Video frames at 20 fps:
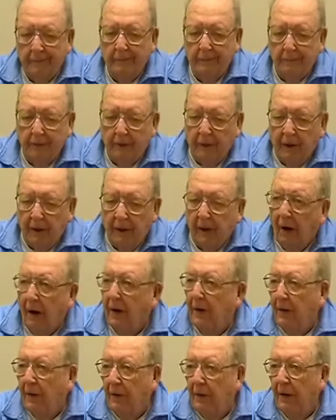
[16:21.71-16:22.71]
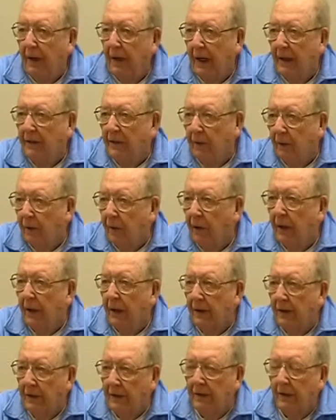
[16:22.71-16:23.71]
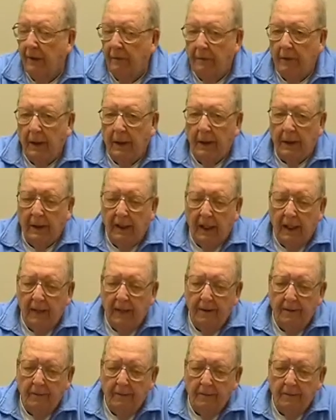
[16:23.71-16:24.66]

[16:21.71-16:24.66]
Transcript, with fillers: doing our duty, escorting and stuff like that.